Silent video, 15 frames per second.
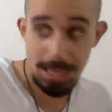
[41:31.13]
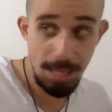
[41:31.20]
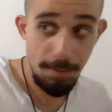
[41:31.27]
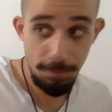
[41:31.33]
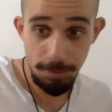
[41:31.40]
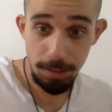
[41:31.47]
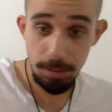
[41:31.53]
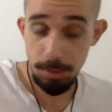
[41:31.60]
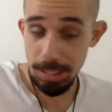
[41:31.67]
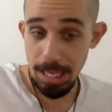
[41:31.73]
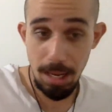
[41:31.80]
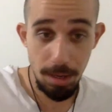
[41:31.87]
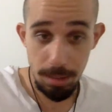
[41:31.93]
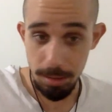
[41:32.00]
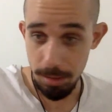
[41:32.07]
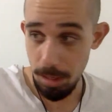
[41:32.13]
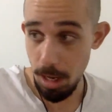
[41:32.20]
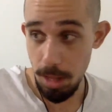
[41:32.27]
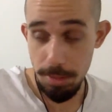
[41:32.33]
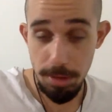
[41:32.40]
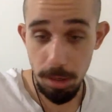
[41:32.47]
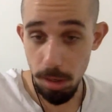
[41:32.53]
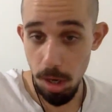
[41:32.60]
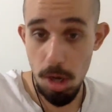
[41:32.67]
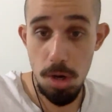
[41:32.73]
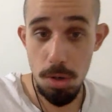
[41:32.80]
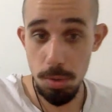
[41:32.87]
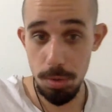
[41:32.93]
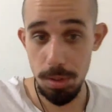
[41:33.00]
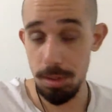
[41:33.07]
them figuring out on their
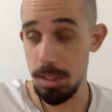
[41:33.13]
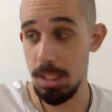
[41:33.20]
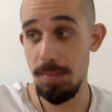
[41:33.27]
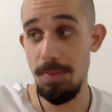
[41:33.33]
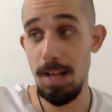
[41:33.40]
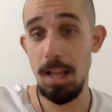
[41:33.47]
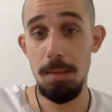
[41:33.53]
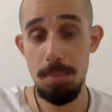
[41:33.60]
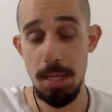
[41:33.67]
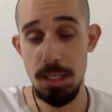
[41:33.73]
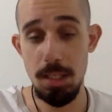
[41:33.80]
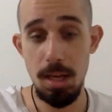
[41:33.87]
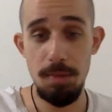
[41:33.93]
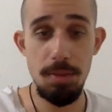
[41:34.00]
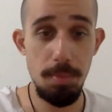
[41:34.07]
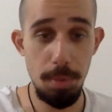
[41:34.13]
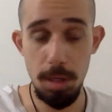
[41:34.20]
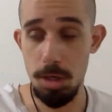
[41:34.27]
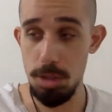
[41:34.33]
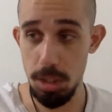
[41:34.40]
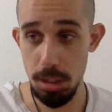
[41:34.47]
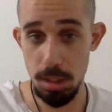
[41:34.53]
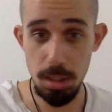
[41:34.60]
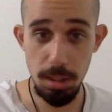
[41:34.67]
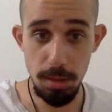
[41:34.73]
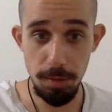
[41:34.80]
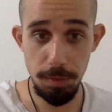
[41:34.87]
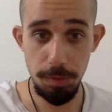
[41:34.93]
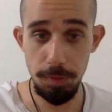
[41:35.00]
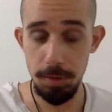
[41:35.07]
own the development of the Persian
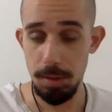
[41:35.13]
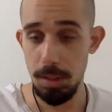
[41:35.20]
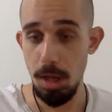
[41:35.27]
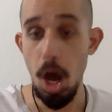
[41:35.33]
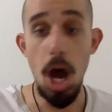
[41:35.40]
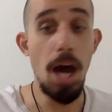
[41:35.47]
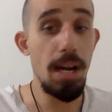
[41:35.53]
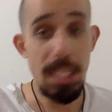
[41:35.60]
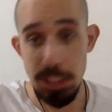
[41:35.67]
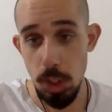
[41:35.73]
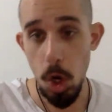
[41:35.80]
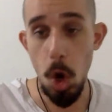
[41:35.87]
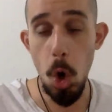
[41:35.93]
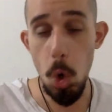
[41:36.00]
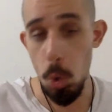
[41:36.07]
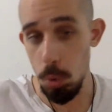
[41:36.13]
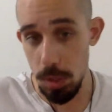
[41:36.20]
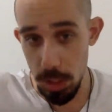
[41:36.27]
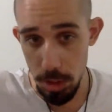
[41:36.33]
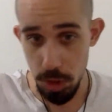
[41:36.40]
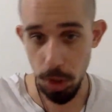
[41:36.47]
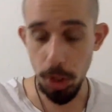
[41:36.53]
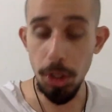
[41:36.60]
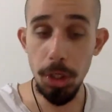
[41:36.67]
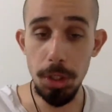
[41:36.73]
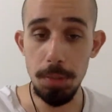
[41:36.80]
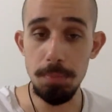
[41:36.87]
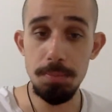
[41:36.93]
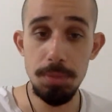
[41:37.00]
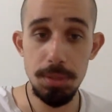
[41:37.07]
Gulf on its own
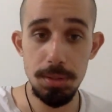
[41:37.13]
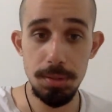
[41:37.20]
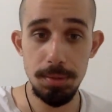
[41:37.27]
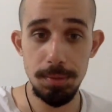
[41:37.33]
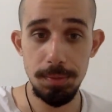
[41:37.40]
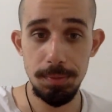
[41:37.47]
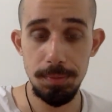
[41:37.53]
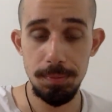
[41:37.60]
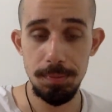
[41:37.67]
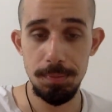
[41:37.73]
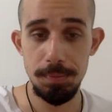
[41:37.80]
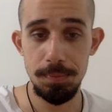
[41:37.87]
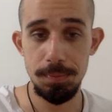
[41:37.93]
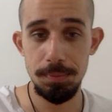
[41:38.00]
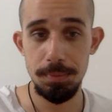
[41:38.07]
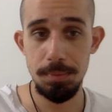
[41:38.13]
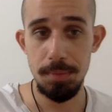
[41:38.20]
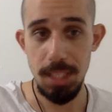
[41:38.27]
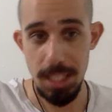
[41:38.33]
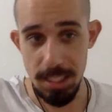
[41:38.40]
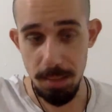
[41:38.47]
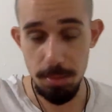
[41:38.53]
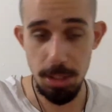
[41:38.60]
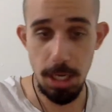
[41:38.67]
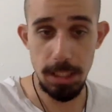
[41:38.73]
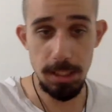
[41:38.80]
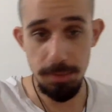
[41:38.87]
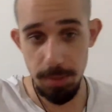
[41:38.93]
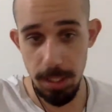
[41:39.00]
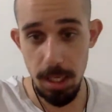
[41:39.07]
terms is
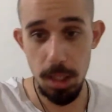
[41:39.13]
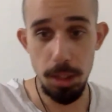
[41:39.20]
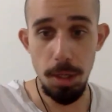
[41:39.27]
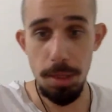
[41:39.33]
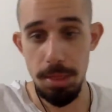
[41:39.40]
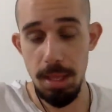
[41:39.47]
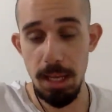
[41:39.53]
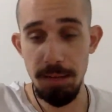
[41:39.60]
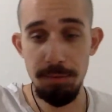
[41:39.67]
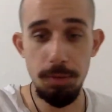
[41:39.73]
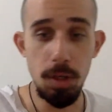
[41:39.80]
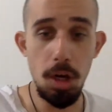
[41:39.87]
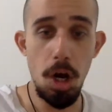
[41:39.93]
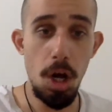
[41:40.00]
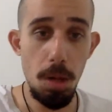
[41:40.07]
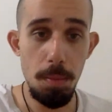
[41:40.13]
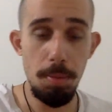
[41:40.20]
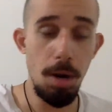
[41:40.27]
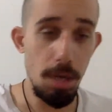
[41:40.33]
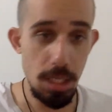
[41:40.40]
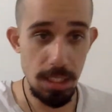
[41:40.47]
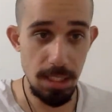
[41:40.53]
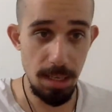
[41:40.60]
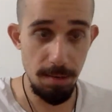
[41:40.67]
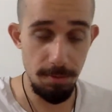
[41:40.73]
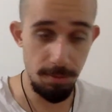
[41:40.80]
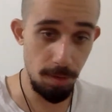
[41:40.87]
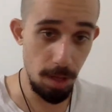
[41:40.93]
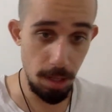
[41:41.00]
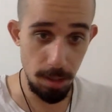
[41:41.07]
objectively a good thing for all parties
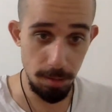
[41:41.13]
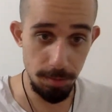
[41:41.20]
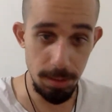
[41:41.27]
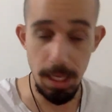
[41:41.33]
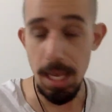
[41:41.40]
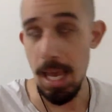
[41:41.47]
involved,